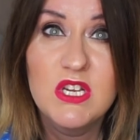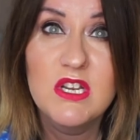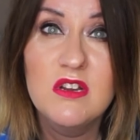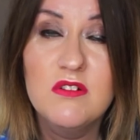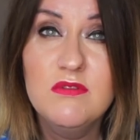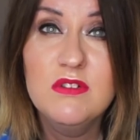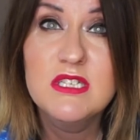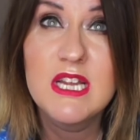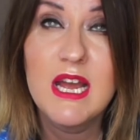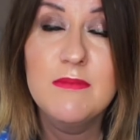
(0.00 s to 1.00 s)
you know,
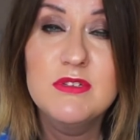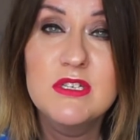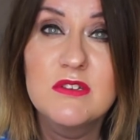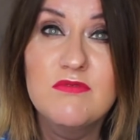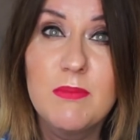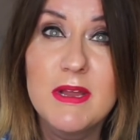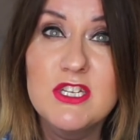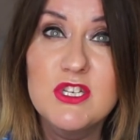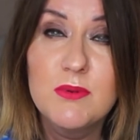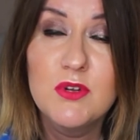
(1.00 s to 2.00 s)
time to
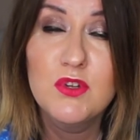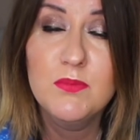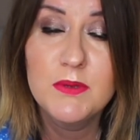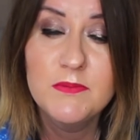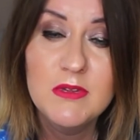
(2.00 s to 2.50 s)
replace your bulb.